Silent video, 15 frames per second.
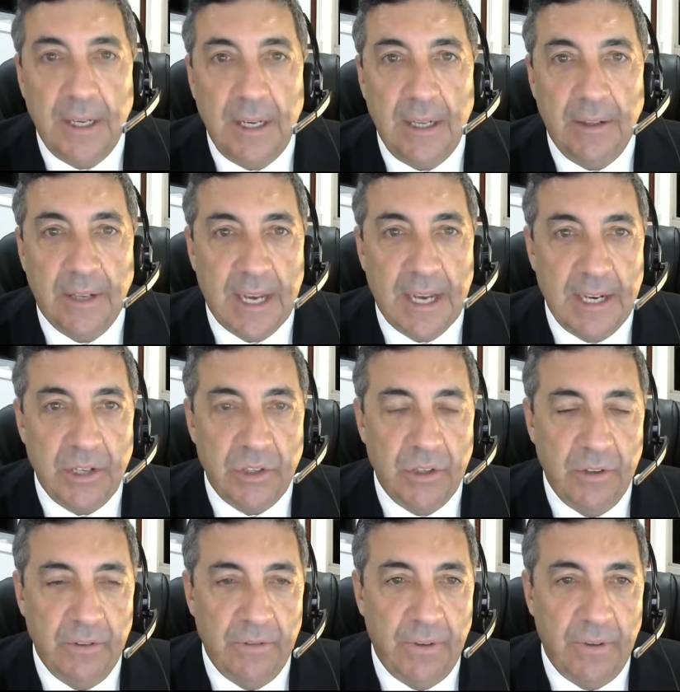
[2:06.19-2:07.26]
in the case
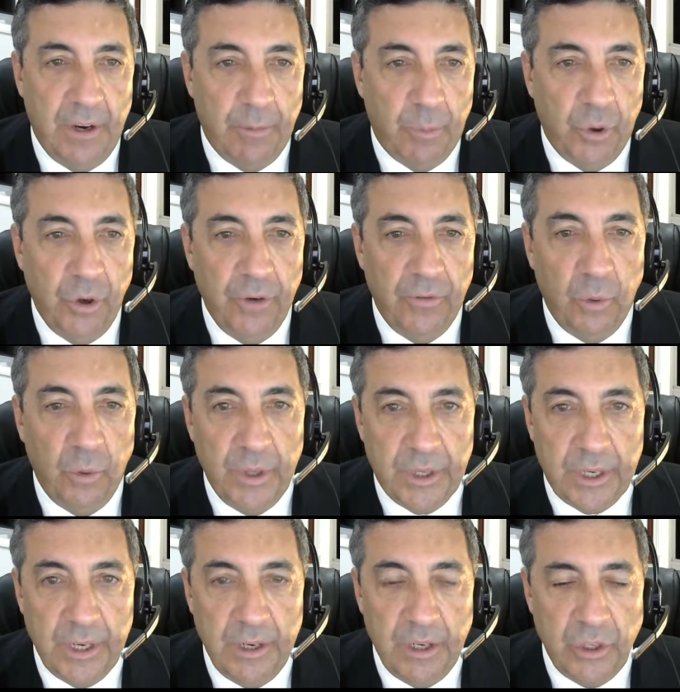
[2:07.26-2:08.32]
of an approval with
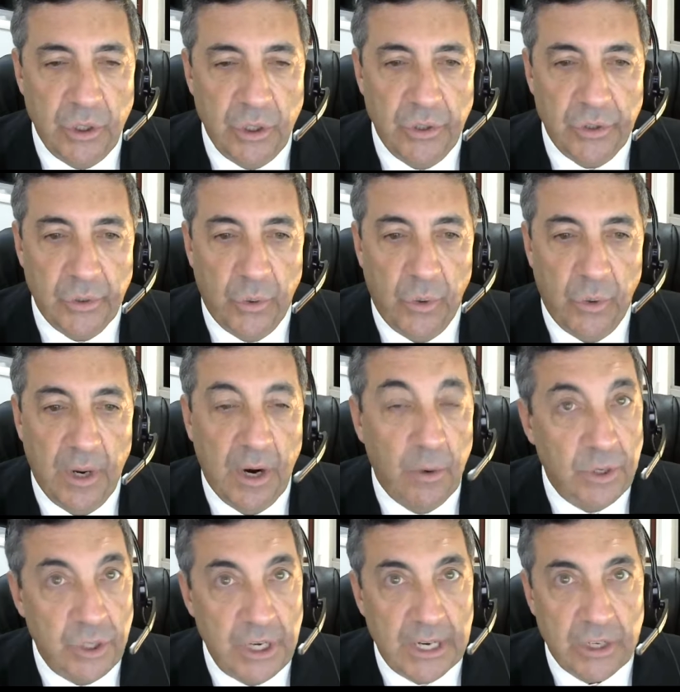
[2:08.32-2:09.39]
conditions or a
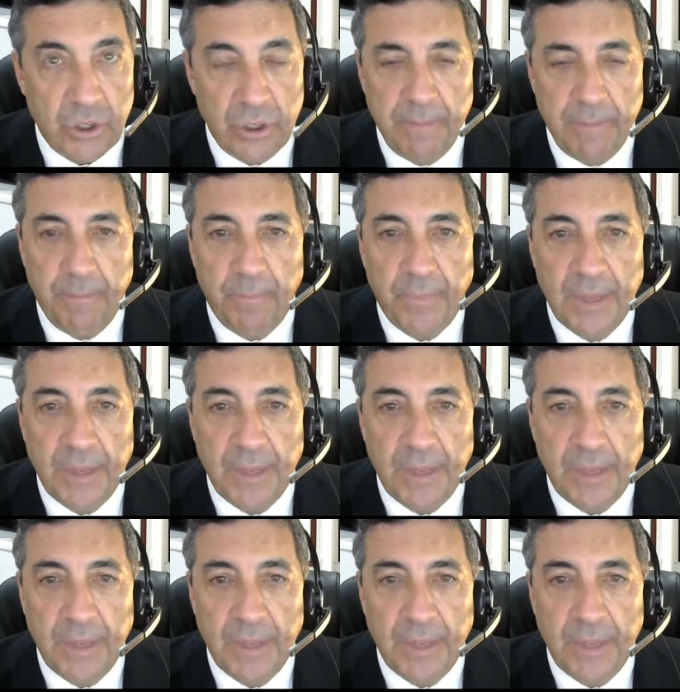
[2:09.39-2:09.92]
rejection,